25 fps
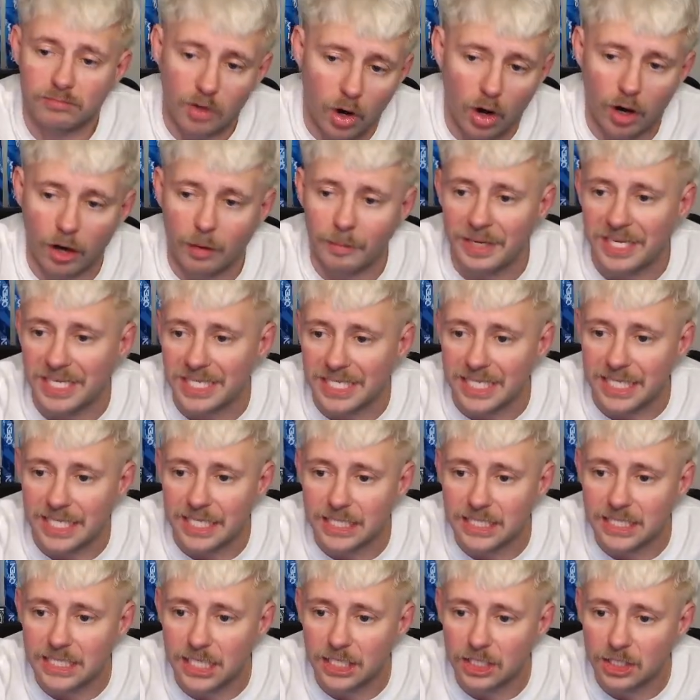arm-in
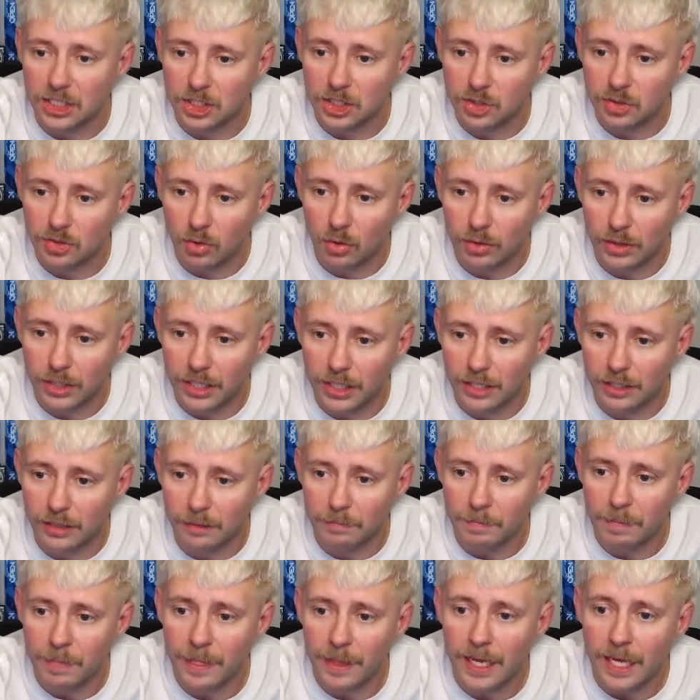guillotine control here.
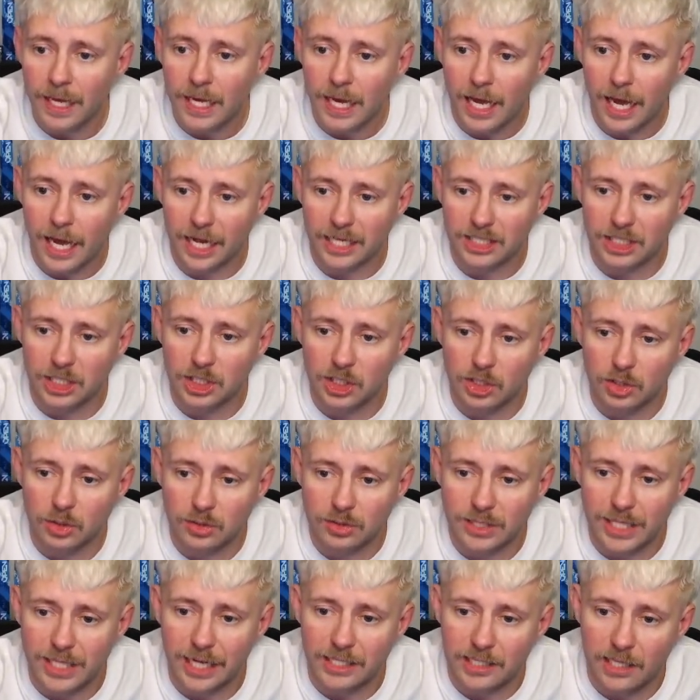As he
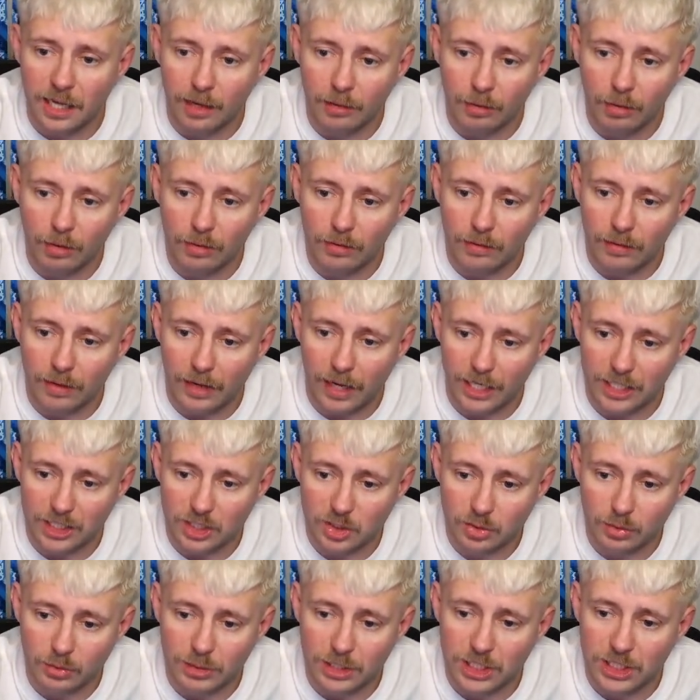shoots that double, I
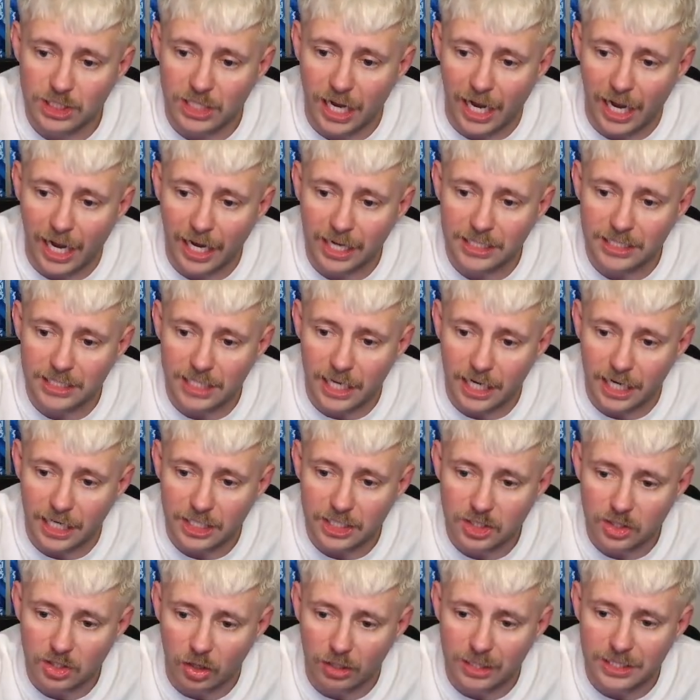switch sides, and I
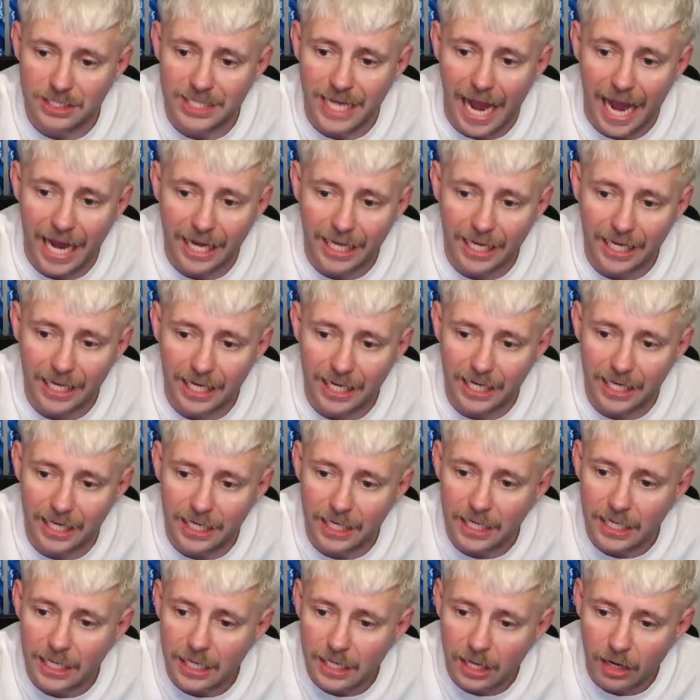start attacking it.
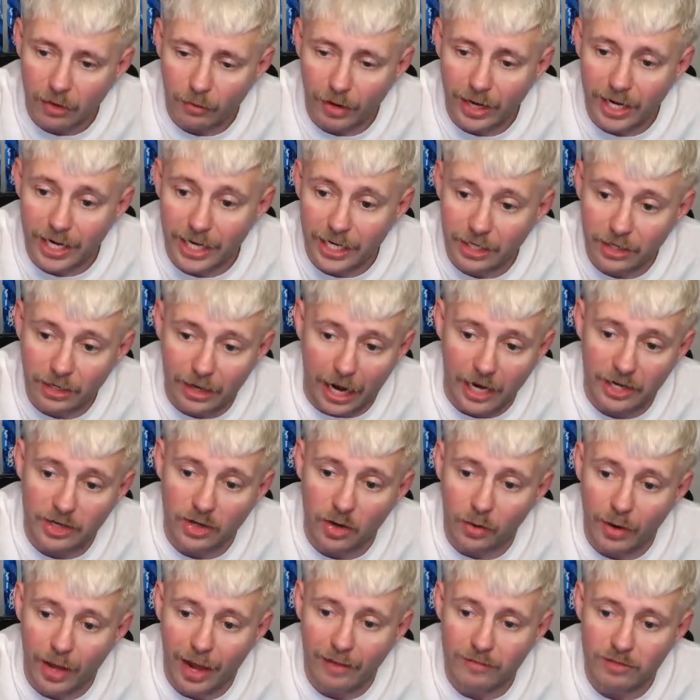Right here, I
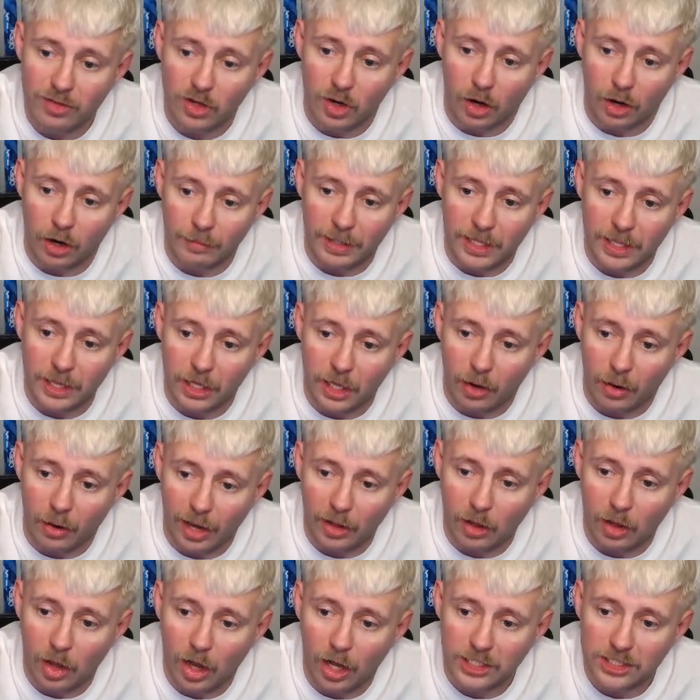don't have the arm in, though. I
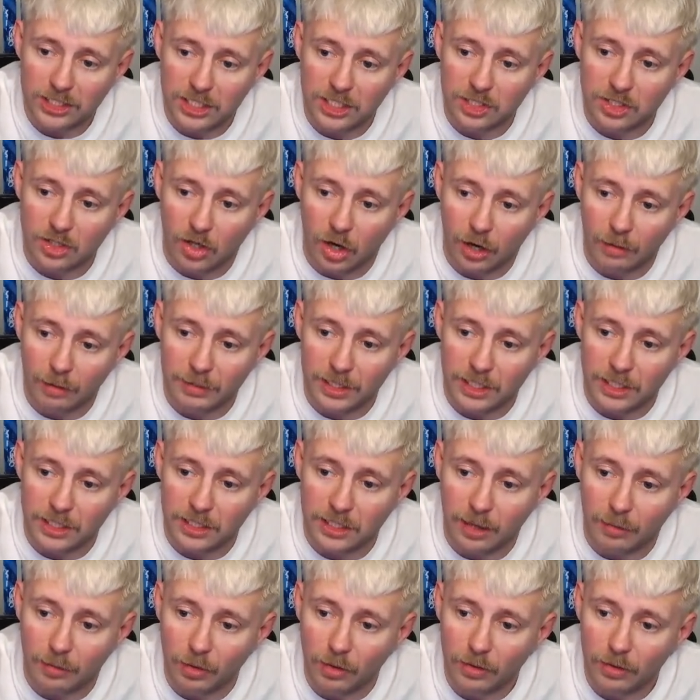lost his arm in the
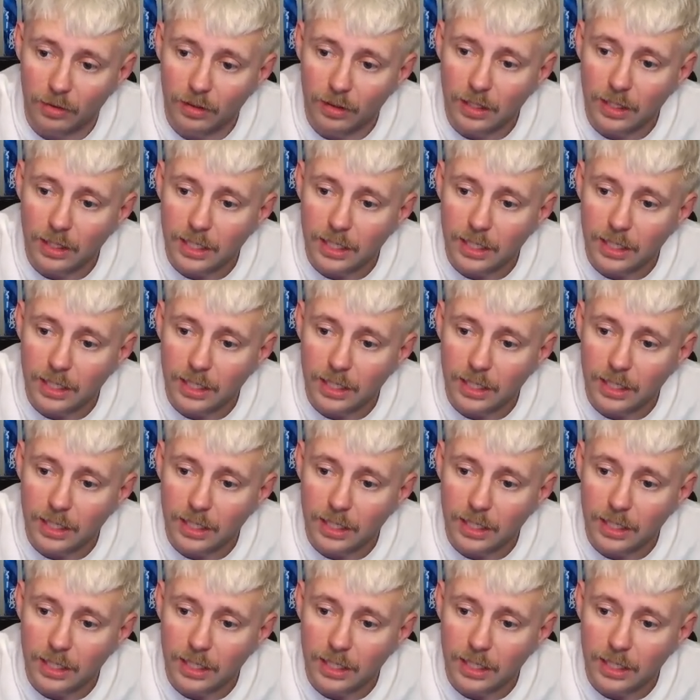double.